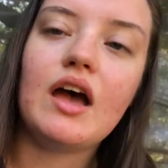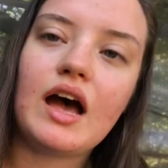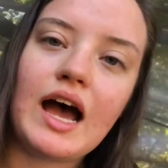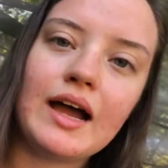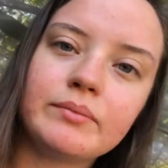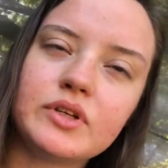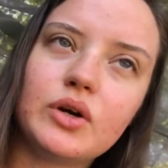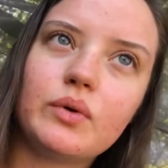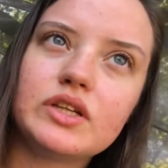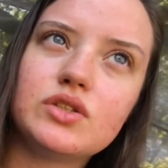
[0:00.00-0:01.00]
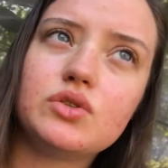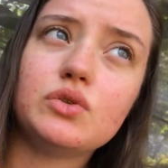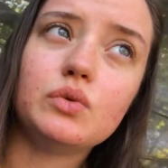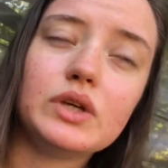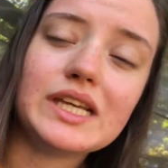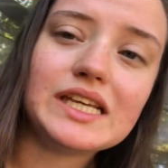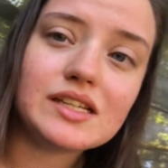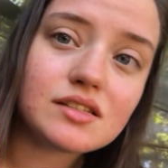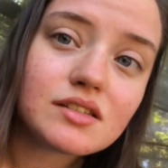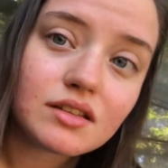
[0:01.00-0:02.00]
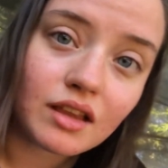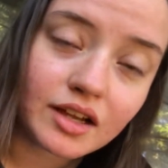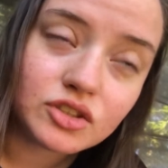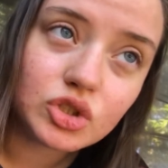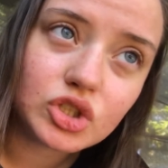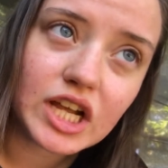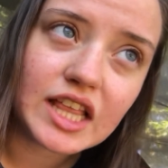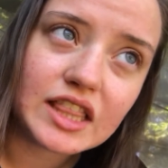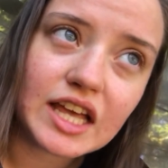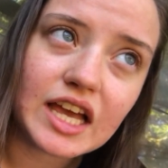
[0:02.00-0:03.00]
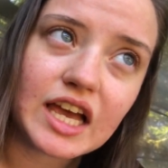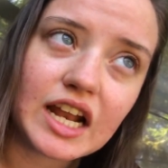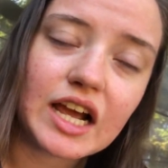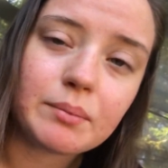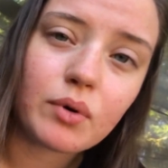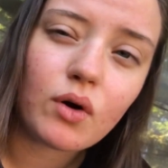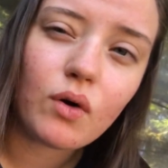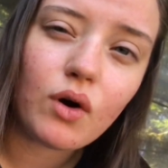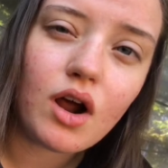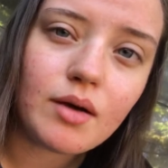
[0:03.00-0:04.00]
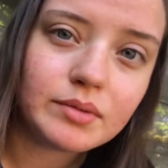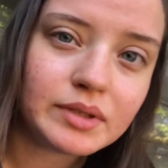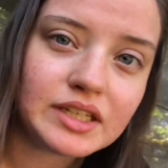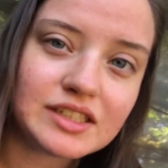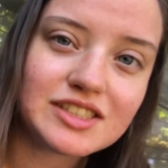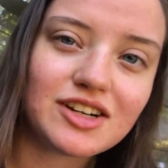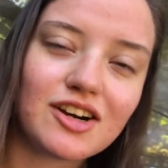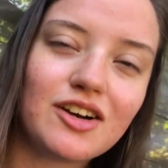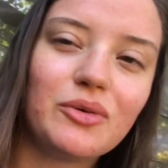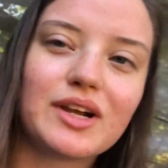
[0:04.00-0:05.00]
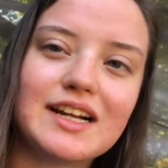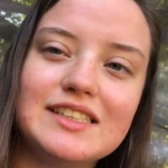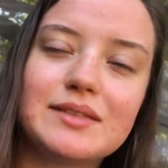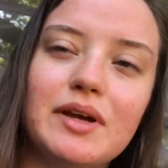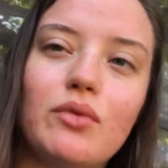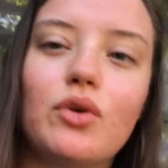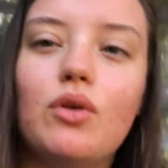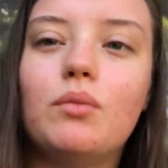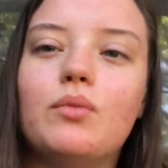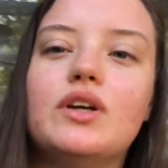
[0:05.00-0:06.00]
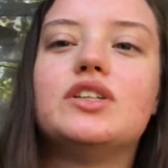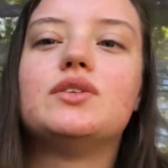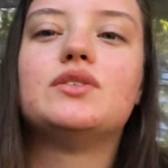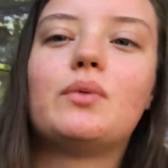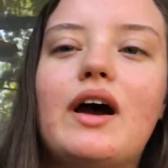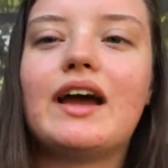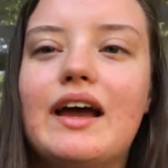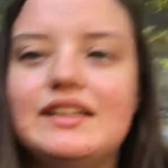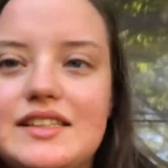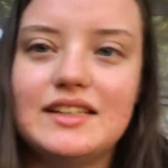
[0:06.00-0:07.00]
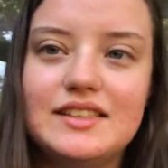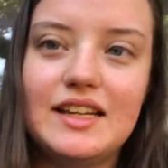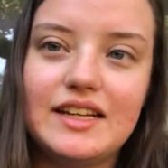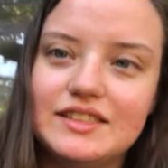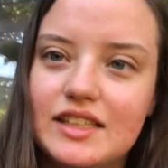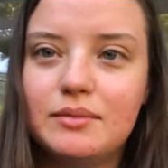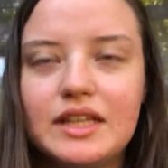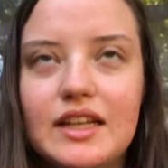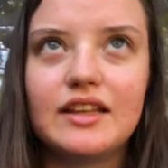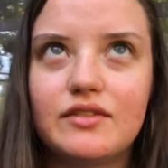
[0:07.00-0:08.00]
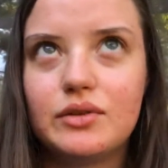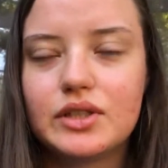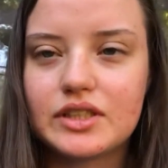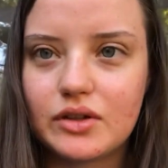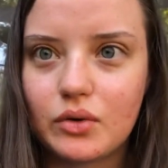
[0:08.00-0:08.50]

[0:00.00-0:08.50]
I'm going to eat lunch, and then I'm probably going to start organizing my room, which is why I said today's going to be like focusing on